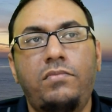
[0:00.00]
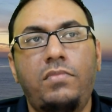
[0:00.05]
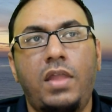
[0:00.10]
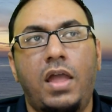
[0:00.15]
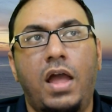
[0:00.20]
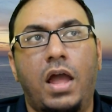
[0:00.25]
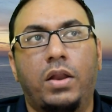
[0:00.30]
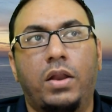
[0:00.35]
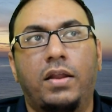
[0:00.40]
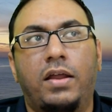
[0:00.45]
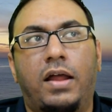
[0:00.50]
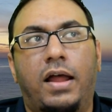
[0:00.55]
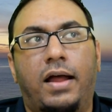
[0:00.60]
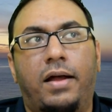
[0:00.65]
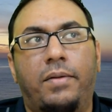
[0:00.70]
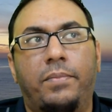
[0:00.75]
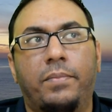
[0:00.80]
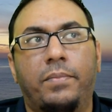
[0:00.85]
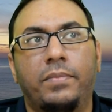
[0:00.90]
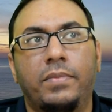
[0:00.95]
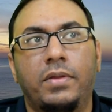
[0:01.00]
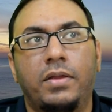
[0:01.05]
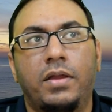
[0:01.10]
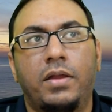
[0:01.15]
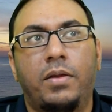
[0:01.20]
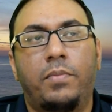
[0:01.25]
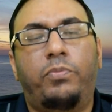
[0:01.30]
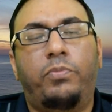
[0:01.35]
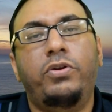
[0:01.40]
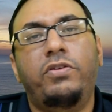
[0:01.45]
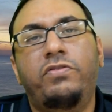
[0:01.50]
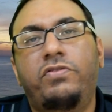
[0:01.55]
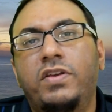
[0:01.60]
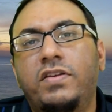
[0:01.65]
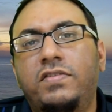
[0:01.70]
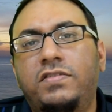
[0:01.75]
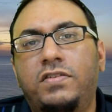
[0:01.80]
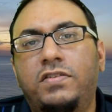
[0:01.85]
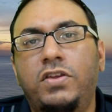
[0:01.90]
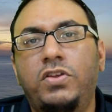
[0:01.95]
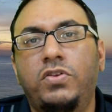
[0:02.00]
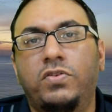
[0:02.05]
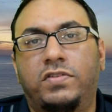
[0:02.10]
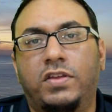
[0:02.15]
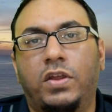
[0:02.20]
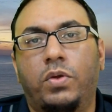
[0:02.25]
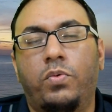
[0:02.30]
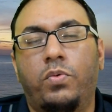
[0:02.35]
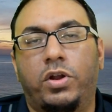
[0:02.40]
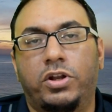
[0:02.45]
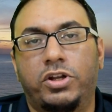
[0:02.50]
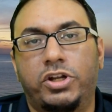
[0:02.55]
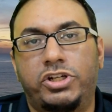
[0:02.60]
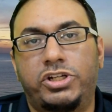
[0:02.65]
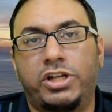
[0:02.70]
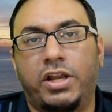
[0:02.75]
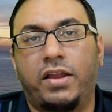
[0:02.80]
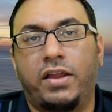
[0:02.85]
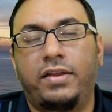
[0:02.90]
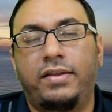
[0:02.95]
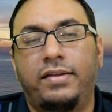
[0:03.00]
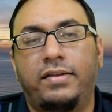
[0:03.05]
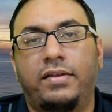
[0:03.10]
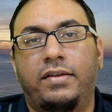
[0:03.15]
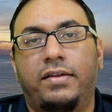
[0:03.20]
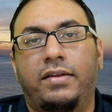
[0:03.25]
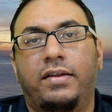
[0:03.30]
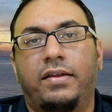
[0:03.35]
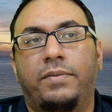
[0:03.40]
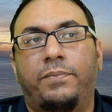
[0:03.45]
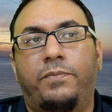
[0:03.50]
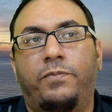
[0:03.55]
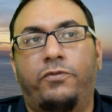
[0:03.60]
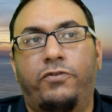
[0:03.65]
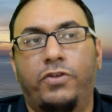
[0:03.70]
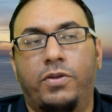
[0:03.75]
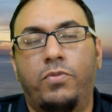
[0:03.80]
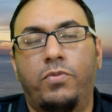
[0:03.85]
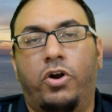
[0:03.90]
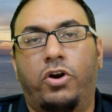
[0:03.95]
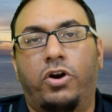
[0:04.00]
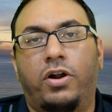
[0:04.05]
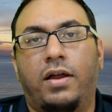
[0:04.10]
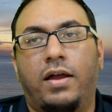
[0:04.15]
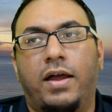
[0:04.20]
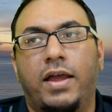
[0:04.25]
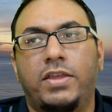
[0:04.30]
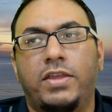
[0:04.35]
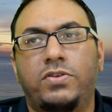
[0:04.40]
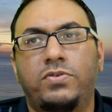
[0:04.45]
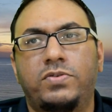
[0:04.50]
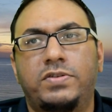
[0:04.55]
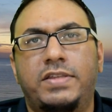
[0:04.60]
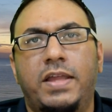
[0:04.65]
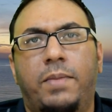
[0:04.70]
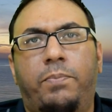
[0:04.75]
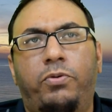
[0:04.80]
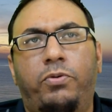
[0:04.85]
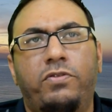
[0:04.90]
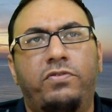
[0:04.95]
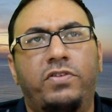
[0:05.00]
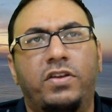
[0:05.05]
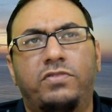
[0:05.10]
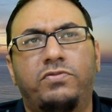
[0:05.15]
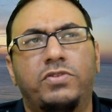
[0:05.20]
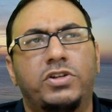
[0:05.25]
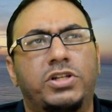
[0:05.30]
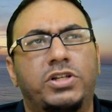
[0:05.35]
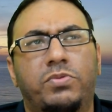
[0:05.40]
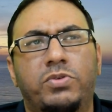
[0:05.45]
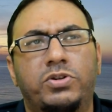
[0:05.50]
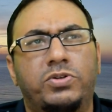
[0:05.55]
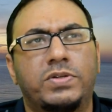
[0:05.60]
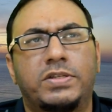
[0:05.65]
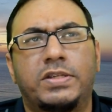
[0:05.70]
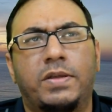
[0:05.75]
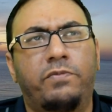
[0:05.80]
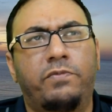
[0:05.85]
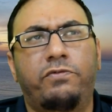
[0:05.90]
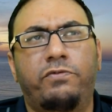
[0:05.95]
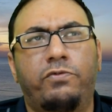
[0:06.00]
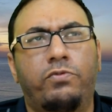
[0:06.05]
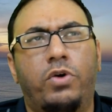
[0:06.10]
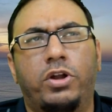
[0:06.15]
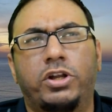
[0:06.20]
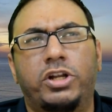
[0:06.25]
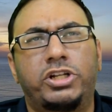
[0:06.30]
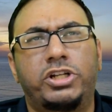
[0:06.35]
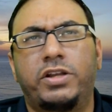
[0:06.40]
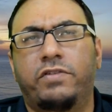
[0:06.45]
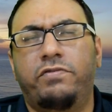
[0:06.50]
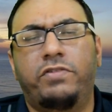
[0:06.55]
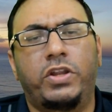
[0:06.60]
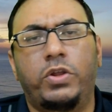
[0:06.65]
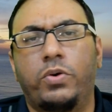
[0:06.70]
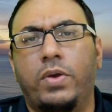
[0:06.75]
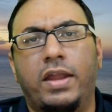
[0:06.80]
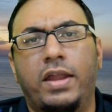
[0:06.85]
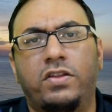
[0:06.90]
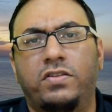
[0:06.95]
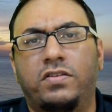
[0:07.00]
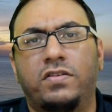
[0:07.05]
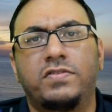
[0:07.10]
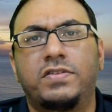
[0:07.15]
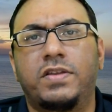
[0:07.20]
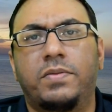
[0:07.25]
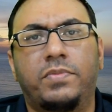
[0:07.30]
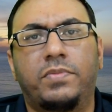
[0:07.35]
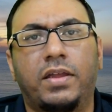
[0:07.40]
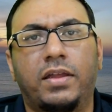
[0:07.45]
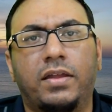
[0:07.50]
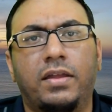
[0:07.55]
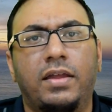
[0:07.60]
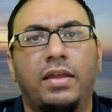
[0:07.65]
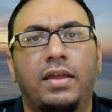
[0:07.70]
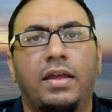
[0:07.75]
And previous to using Wondershare Filmora, I used their previous version, which was some Wondershare video editor or something.